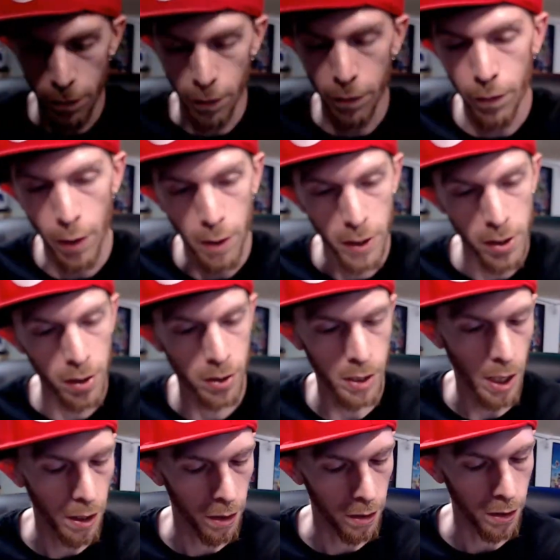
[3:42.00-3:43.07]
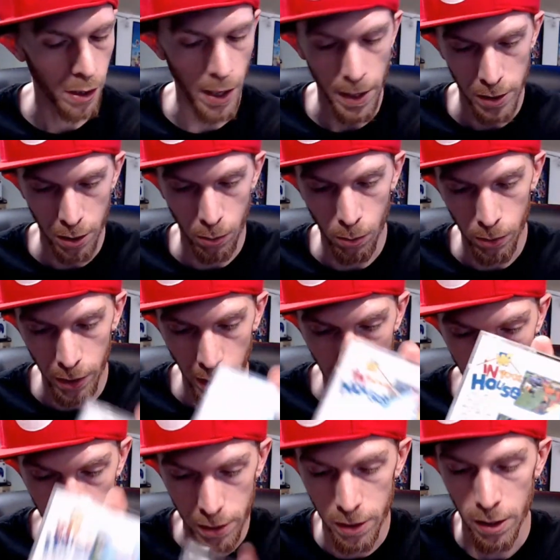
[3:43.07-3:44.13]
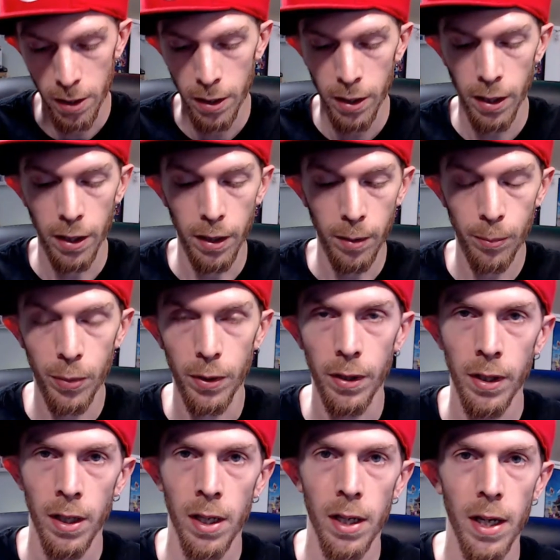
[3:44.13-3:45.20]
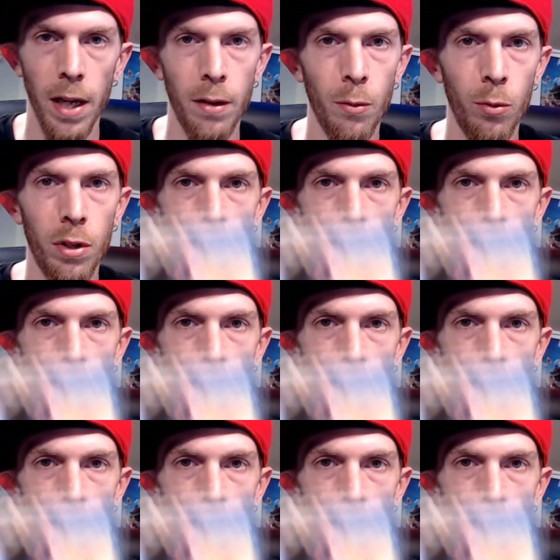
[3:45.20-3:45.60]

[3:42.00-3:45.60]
it for fun, because it's got all the classic old guys in it. But yeah, The